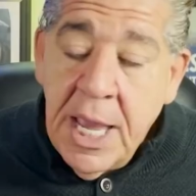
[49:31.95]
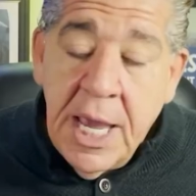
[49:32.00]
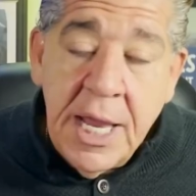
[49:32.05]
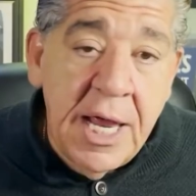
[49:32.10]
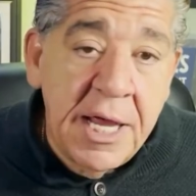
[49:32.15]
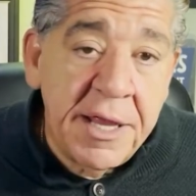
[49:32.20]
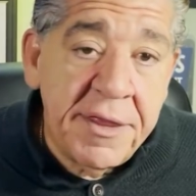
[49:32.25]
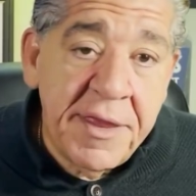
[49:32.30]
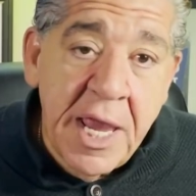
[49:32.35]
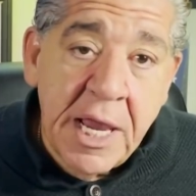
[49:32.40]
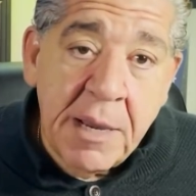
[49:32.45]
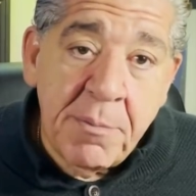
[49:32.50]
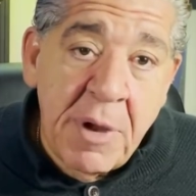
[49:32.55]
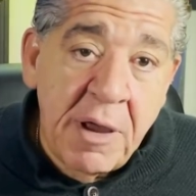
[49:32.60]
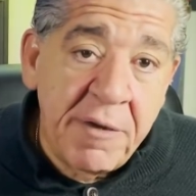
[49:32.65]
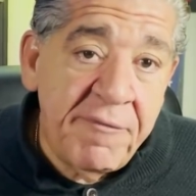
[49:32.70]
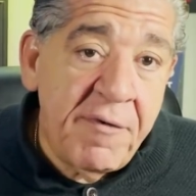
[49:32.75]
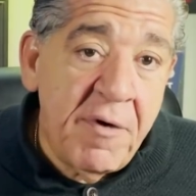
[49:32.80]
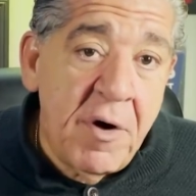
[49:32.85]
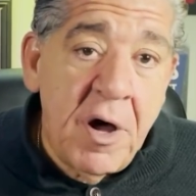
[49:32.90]
And I thank
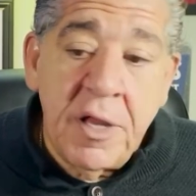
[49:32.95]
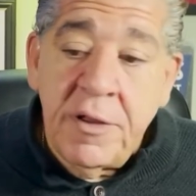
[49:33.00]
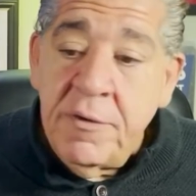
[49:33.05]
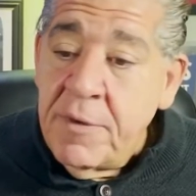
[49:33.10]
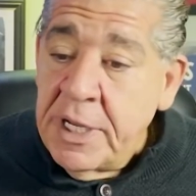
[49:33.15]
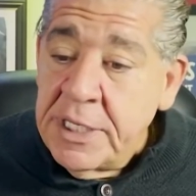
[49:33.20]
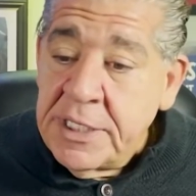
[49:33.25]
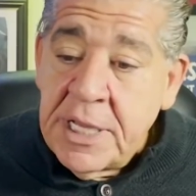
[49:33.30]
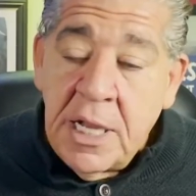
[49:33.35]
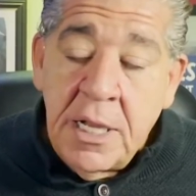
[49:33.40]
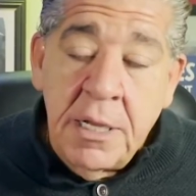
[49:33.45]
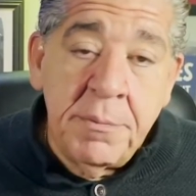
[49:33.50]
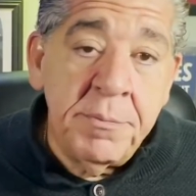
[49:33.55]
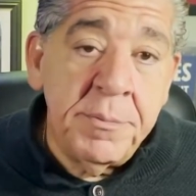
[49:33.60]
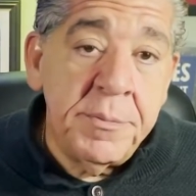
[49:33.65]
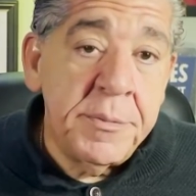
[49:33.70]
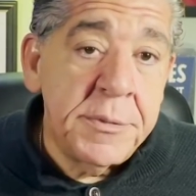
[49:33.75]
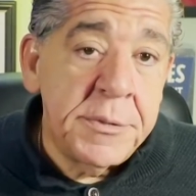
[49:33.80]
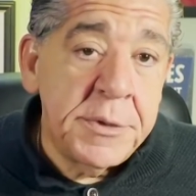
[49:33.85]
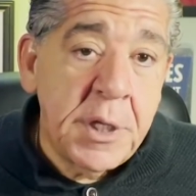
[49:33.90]
my father. I tell
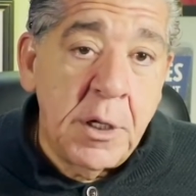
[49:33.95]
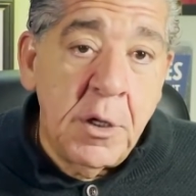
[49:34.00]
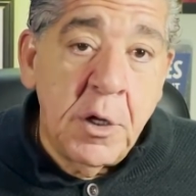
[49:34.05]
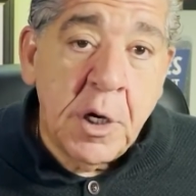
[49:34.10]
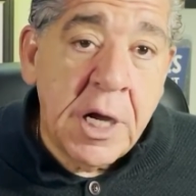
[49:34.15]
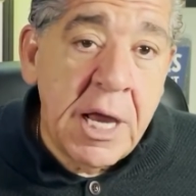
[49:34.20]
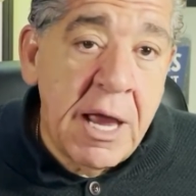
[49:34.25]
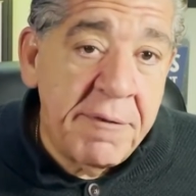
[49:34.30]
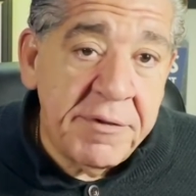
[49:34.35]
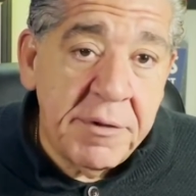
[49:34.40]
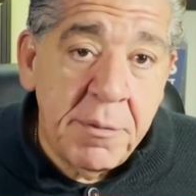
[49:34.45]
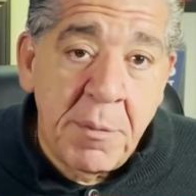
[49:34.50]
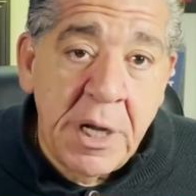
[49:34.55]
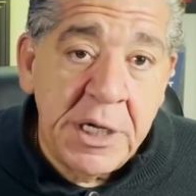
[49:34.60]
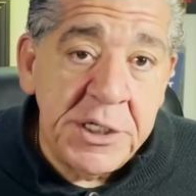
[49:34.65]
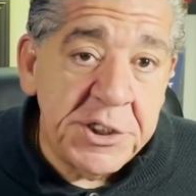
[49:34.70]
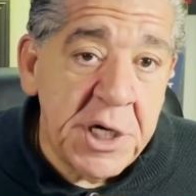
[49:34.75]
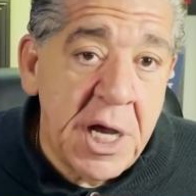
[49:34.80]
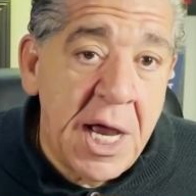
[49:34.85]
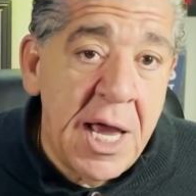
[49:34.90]
him to look after
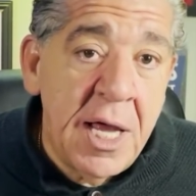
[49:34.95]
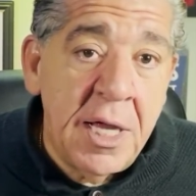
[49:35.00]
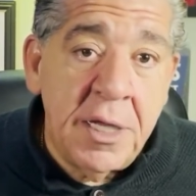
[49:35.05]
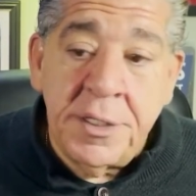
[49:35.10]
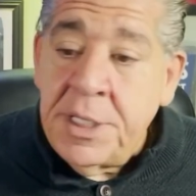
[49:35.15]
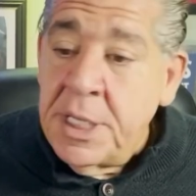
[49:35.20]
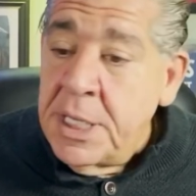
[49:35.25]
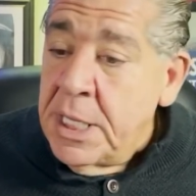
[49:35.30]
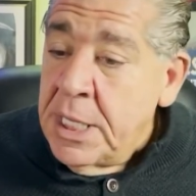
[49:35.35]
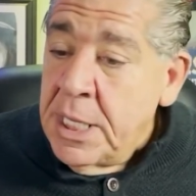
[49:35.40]
my child.